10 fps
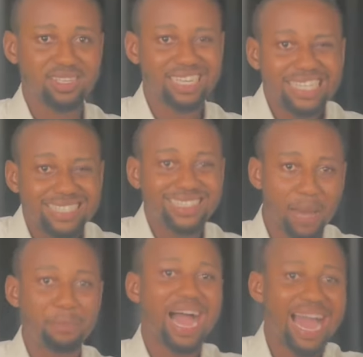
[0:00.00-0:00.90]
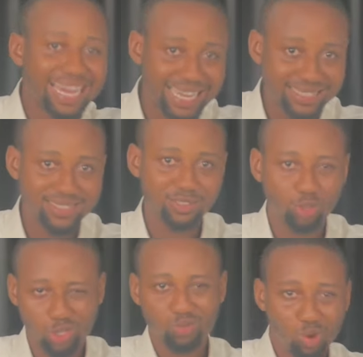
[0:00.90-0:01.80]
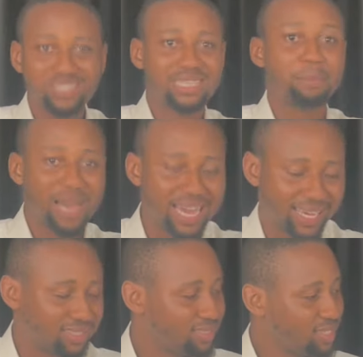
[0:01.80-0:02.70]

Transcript: a step ahead, just one step ahead.